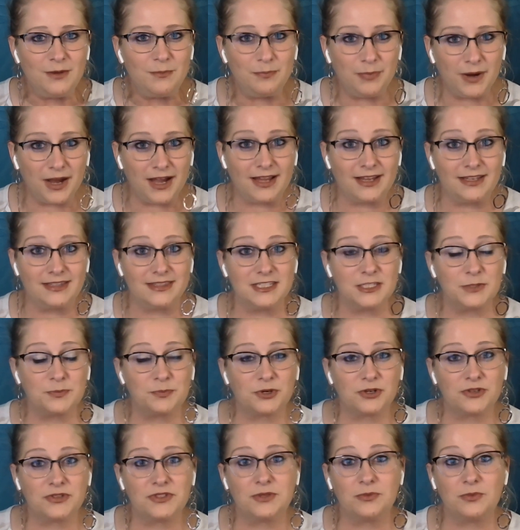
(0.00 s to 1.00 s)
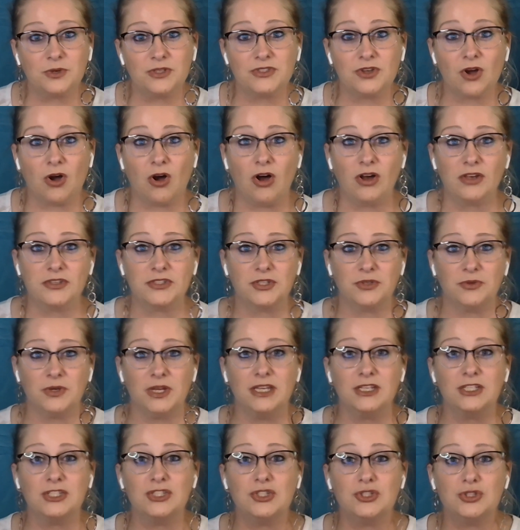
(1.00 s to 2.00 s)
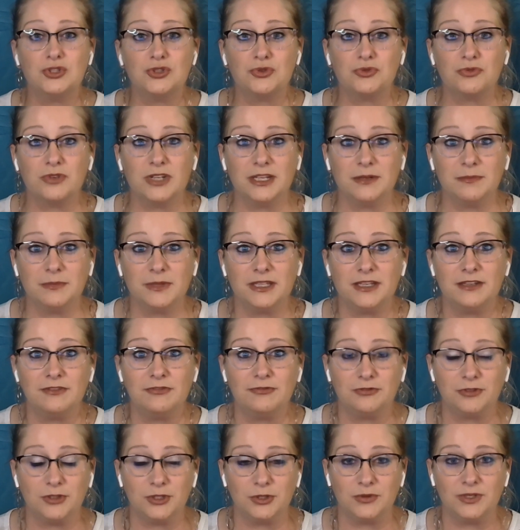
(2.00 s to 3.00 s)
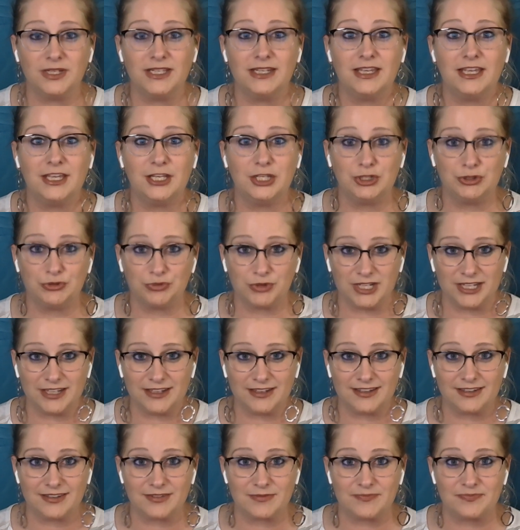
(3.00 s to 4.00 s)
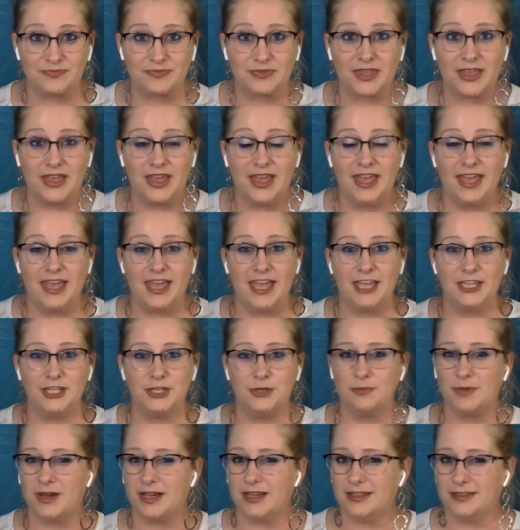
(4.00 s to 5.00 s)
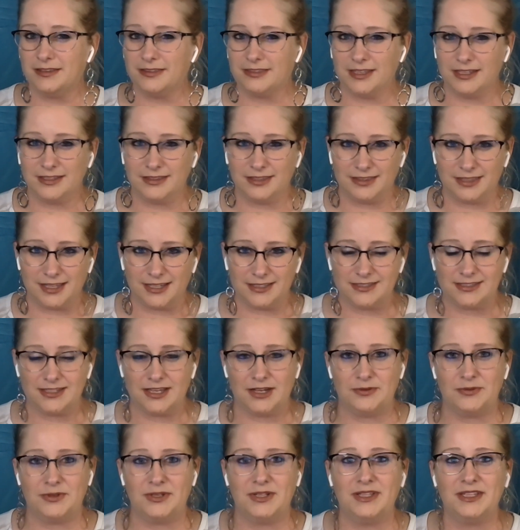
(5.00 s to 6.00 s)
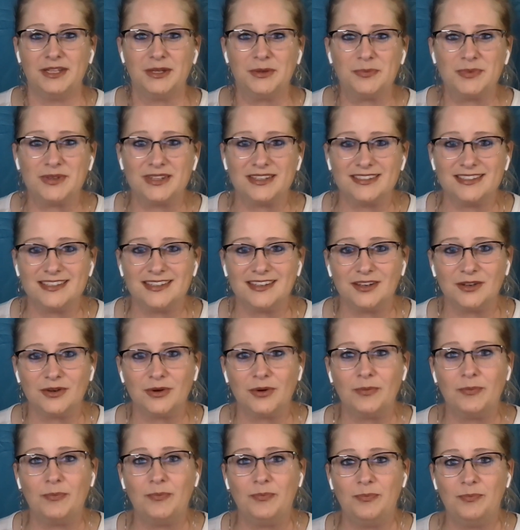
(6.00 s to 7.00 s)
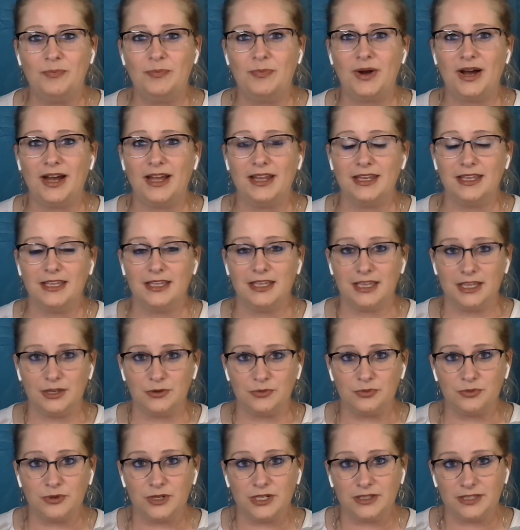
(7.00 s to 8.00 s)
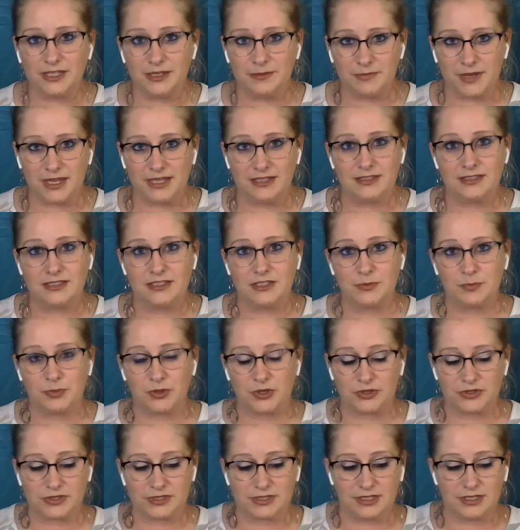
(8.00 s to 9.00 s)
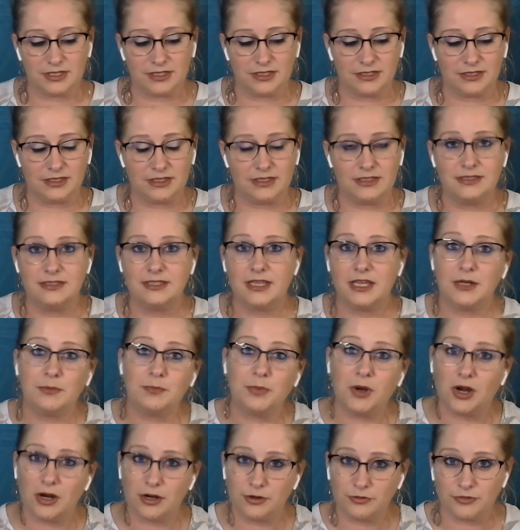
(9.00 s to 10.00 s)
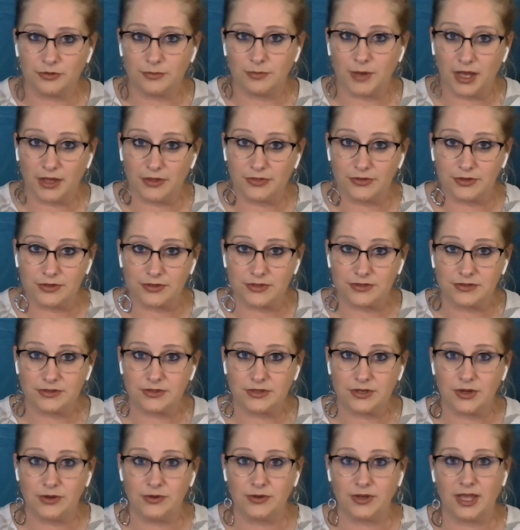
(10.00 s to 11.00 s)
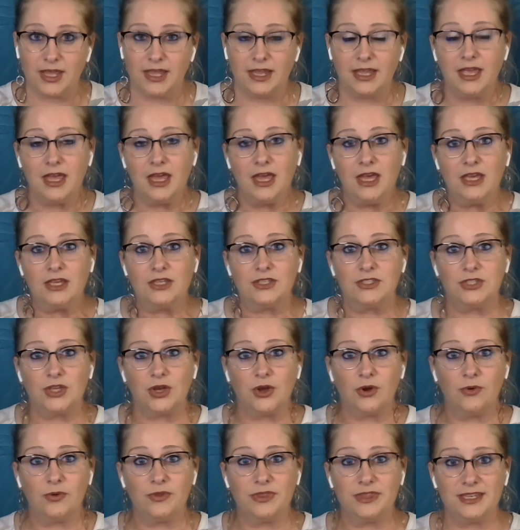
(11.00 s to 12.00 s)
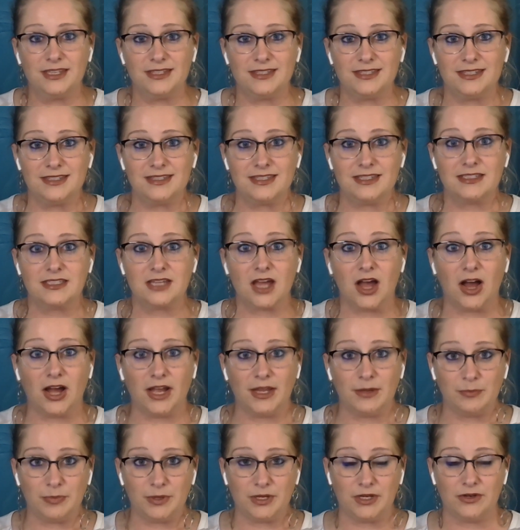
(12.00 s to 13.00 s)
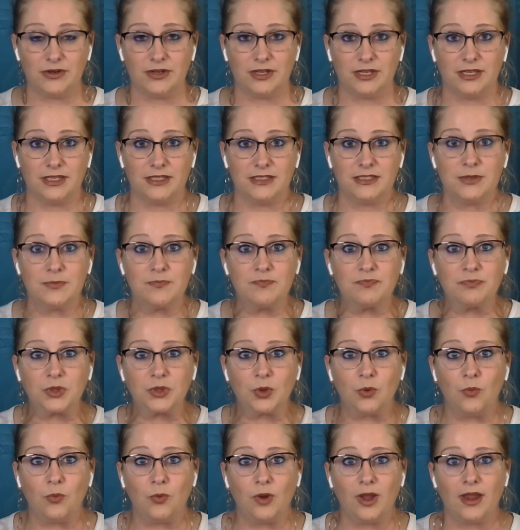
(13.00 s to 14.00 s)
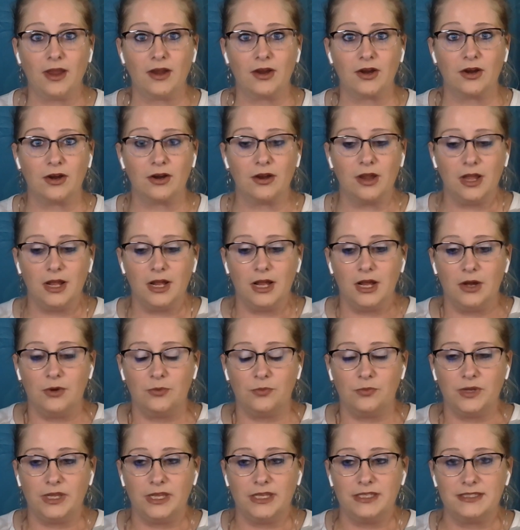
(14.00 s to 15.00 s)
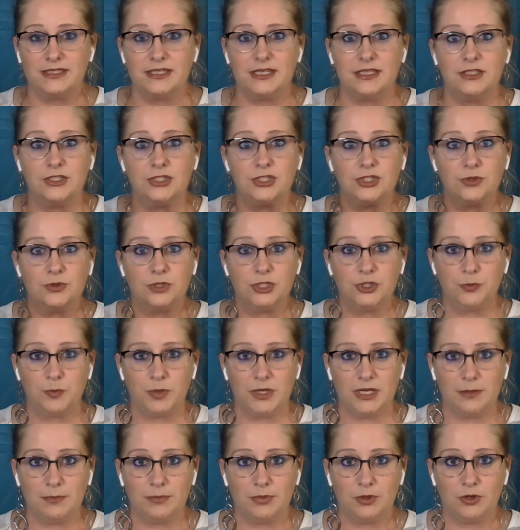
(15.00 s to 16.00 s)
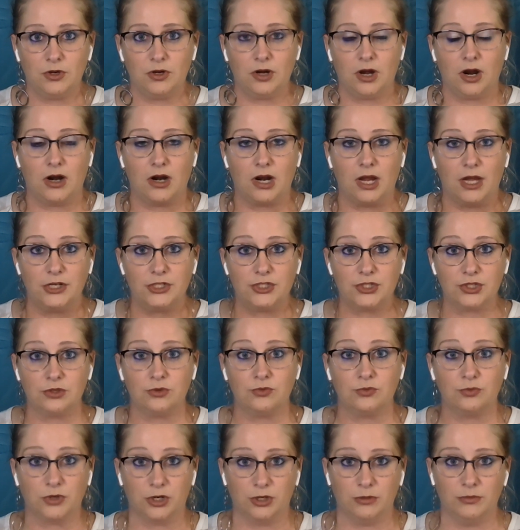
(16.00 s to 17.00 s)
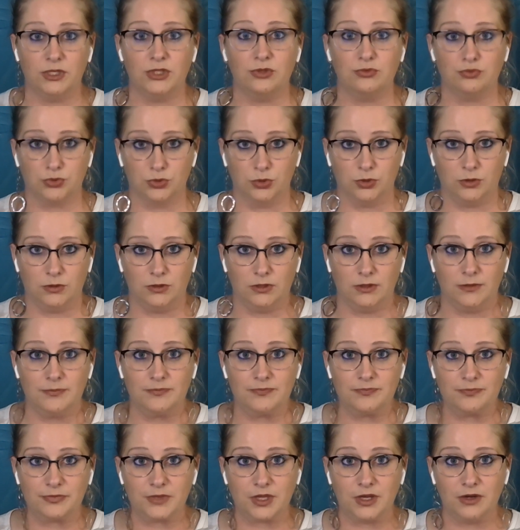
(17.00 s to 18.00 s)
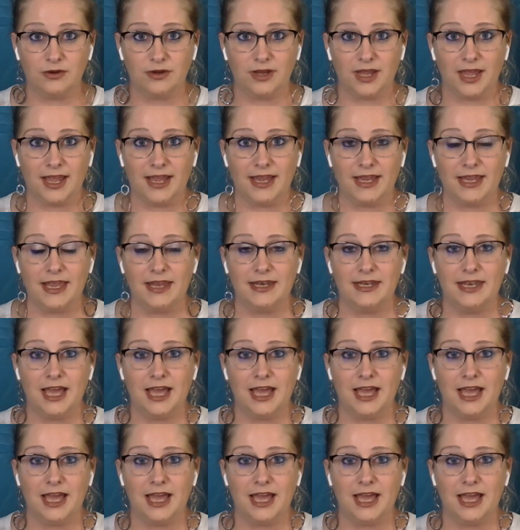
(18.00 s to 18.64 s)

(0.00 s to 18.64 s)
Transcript: But this person was also extremely fluent in Greek. And you might think that that's not really a big deal, but it really makes this person set apart from others, okay? So this is a time period where we see the Jewish people are under Roman rule, okay?